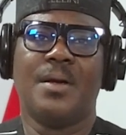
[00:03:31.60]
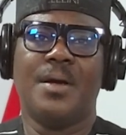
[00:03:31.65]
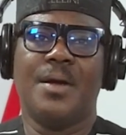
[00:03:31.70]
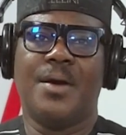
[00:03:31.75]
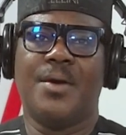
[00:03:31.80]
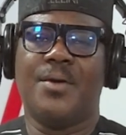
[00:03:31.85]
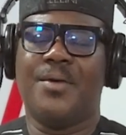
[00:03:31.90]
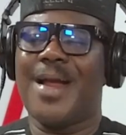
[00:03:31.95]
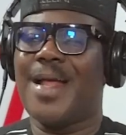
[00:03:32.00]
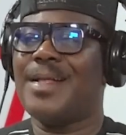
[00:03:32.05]

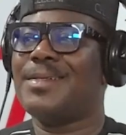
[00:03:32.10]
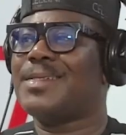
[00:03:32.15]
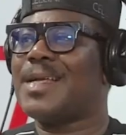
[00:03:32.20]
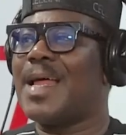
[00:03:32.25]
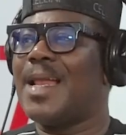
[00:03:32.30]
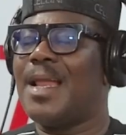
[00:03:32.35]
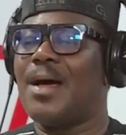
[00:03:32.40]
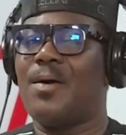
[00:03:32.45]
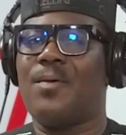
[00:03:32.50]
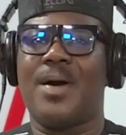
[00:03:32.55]
Rent
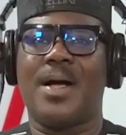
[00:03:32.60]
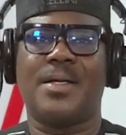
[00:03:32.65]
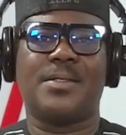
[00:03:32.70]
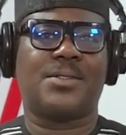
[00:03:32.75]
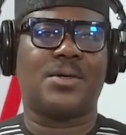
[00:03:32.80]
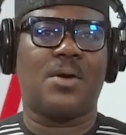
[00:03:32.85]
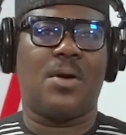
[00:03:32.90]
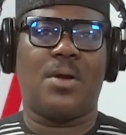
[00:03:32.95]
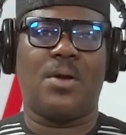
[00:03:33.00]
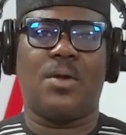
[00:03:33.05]

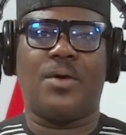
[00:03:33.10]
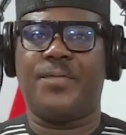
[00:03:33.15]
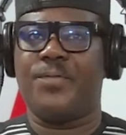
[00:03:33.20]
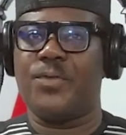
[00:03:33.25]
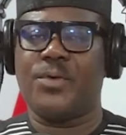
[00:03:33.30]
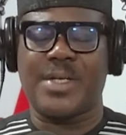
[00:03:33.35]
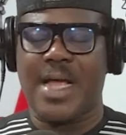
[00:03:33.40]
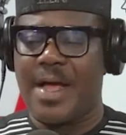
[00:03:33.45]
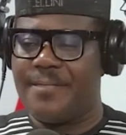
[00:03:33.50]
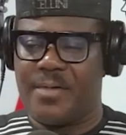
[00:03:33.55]
allowance, all of
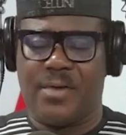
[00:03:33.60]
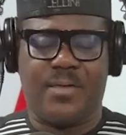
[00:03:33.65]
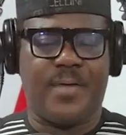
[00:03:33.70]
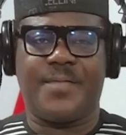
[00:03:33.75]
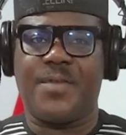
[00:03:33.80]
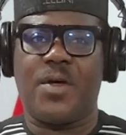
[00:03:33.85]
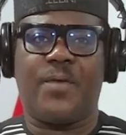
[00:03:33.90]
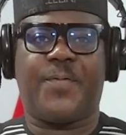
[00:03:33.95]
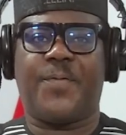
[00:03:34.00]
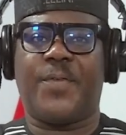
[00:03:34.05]
those. I've
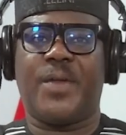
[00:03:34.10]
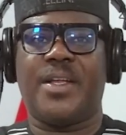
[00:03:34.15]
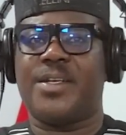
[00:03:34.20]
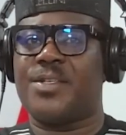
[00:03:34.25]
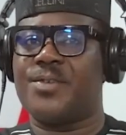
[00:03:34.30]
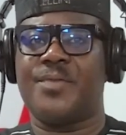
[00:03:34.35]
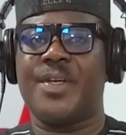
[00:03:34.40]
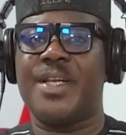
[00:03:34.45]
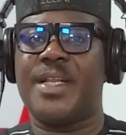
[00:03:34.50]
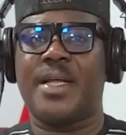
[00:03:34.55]
not
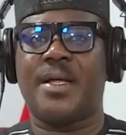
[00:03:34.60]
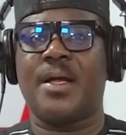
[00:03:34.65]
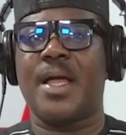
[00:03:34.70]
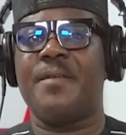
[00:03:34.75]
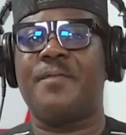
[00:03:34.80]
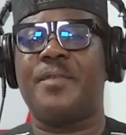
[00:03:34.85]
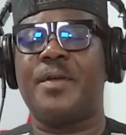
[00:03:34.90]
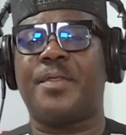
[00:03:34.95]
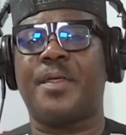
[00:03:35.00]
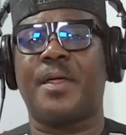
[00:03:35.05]
finished reading
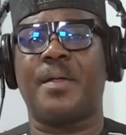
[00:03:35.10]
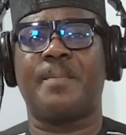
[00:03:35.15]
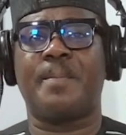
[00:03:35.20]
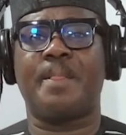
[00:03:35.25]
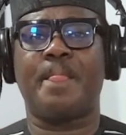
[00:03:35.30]
everything.